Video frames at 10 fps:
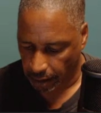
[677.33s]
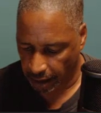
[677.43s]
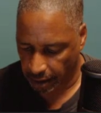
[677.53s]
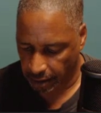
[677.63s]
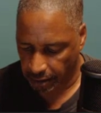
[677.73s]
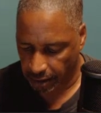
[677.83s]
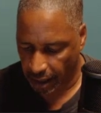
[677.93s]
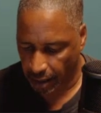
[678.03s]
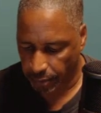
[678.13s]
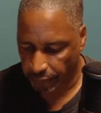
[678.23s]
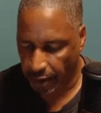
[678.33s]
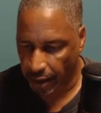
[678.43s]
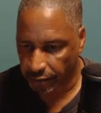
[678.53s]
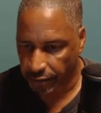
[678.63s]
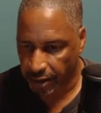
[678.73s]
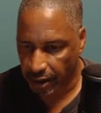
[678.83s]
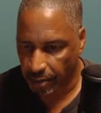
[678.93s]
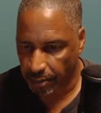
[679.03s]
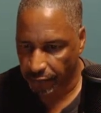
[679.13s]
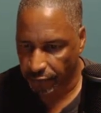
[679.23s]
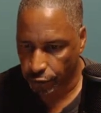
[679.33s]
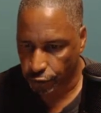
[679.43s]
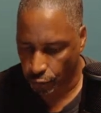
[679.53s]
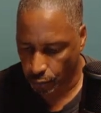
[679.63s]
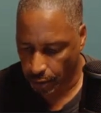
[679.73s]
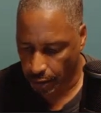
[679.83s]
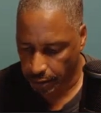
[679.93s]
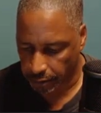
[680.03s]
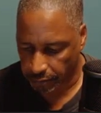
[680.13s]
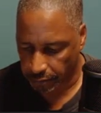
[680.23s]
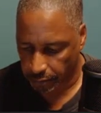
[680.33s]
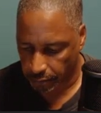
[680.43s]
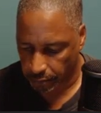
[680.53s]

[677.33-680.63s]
and our provider is going to be VirtualBox.